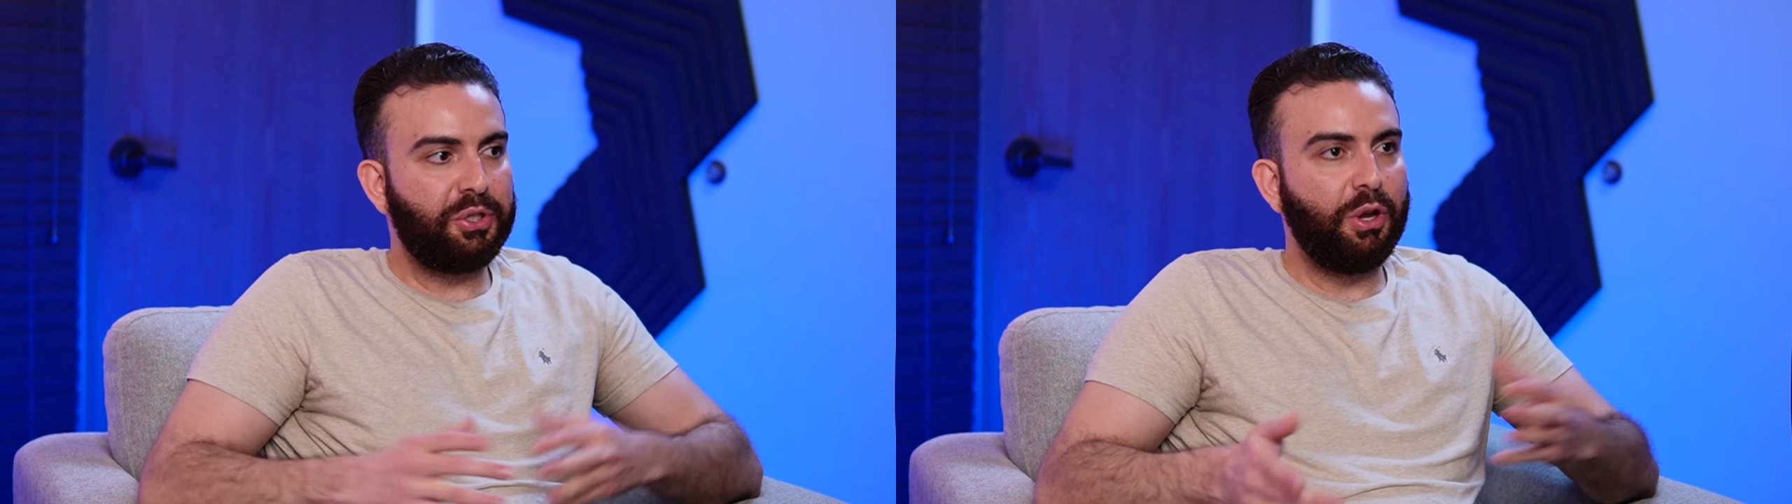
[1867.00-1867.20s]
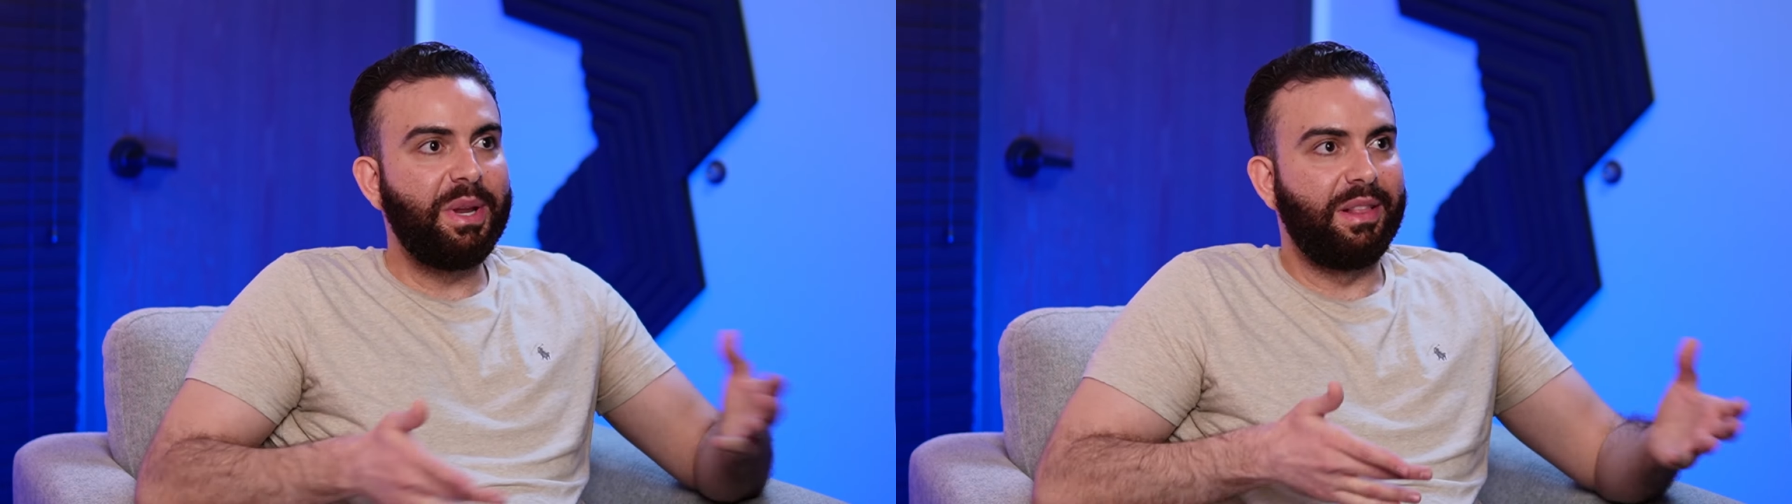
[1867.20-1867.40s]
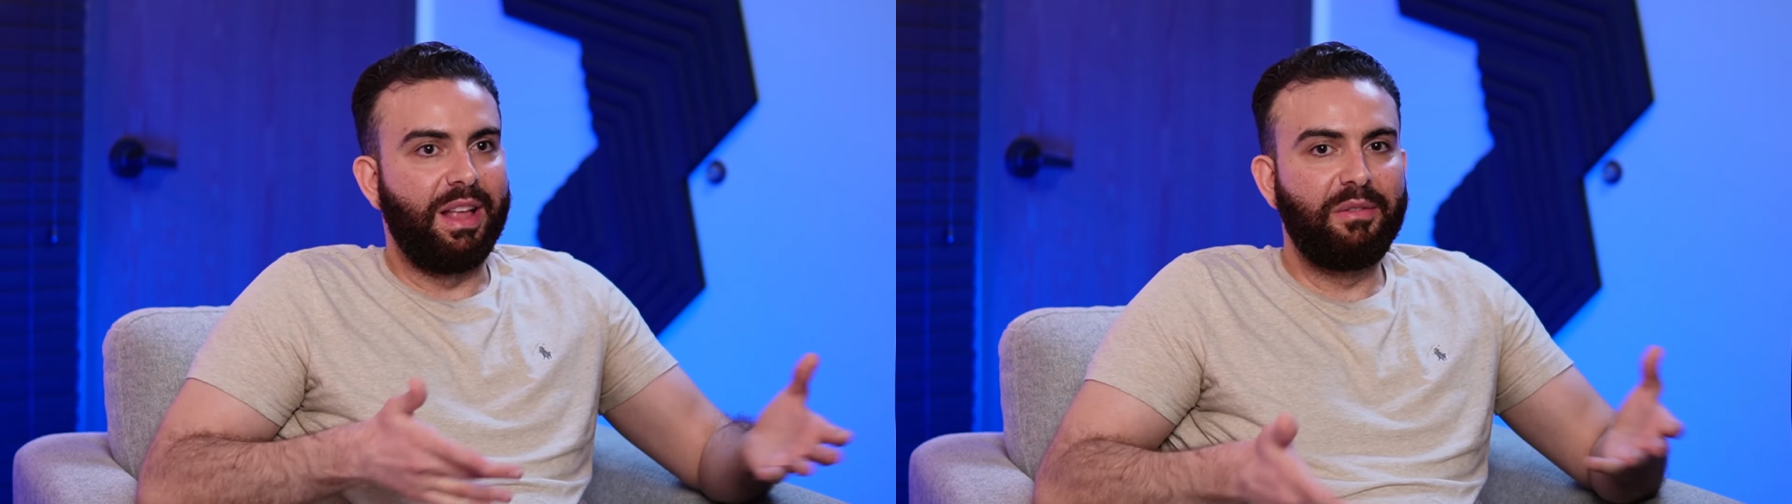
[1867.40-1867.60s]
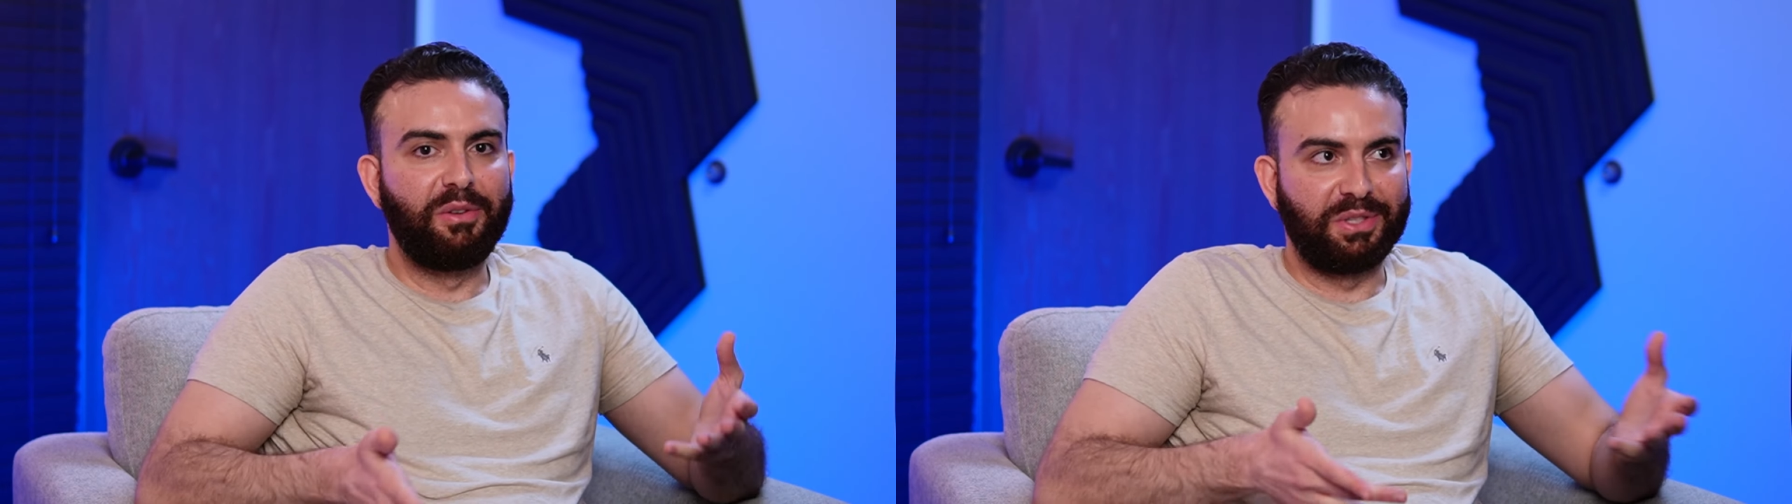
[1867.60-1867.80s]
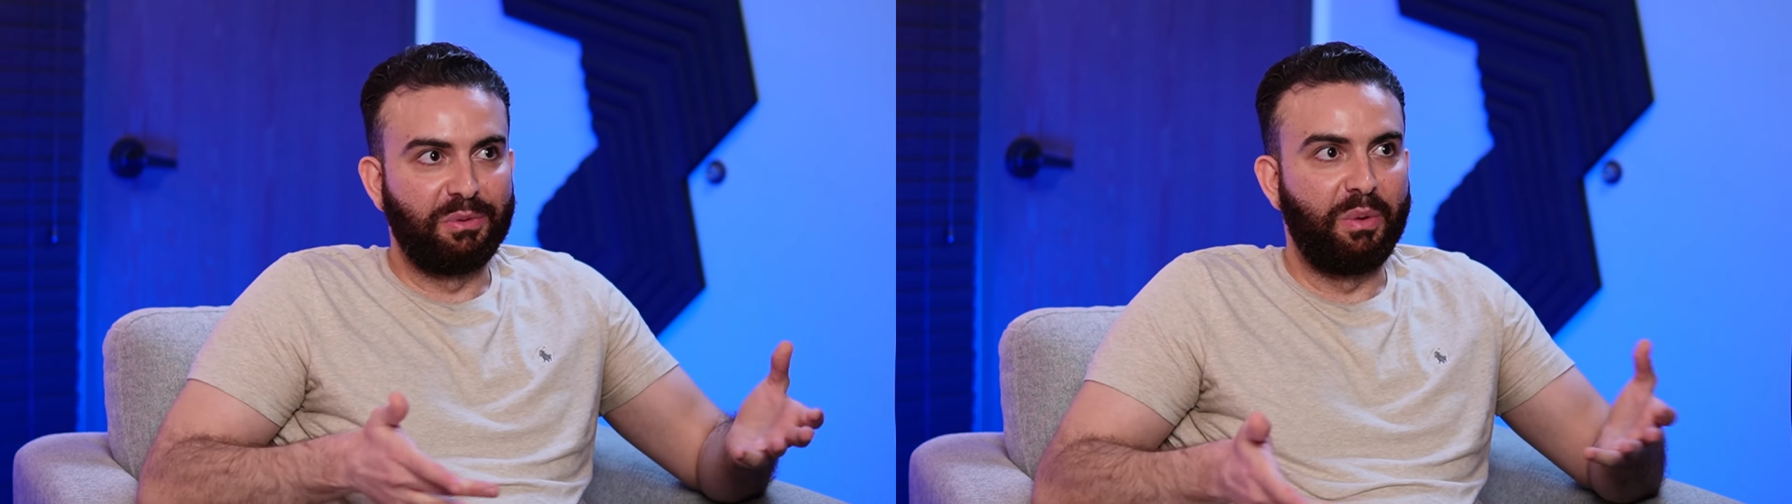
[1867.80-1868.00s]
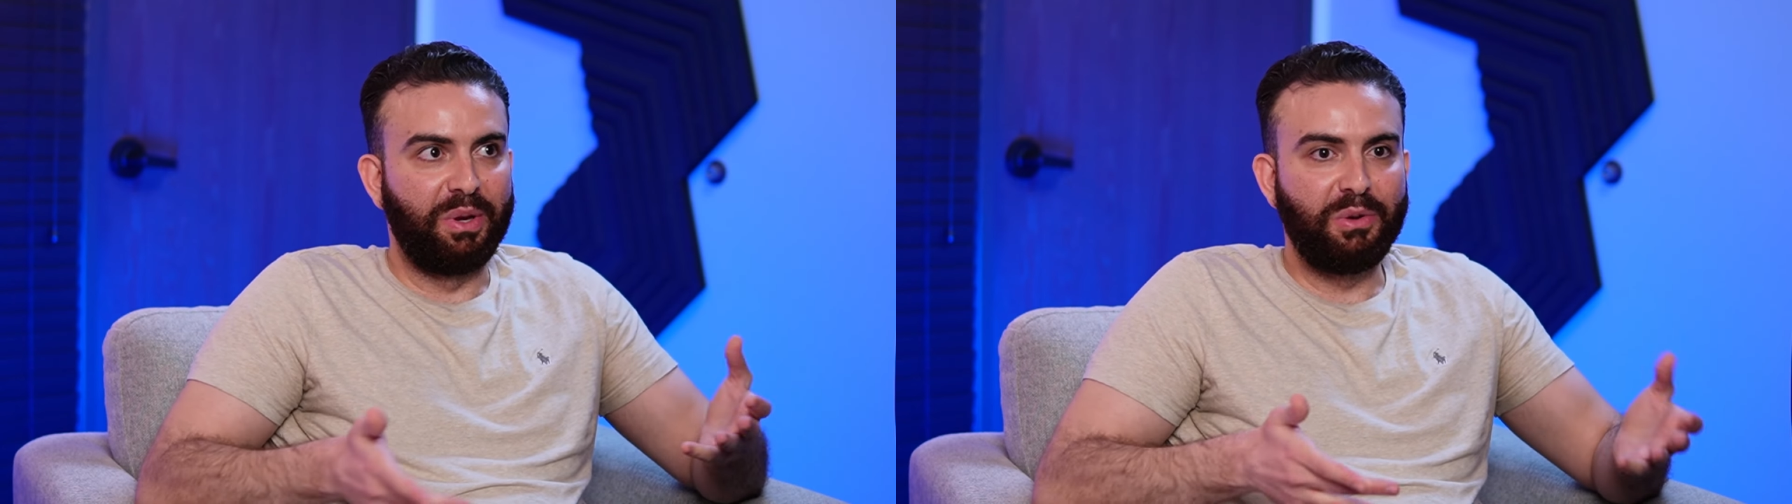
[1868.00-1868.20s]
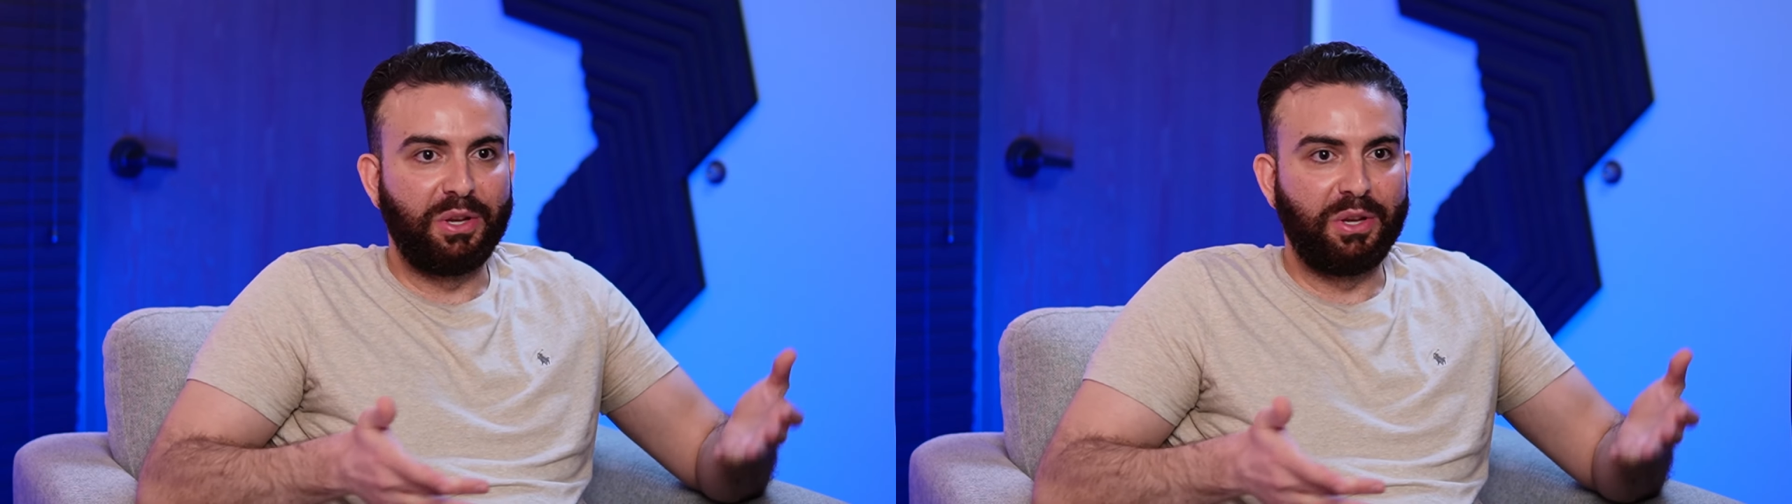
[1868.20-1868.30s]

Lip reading: so many levels in what we do,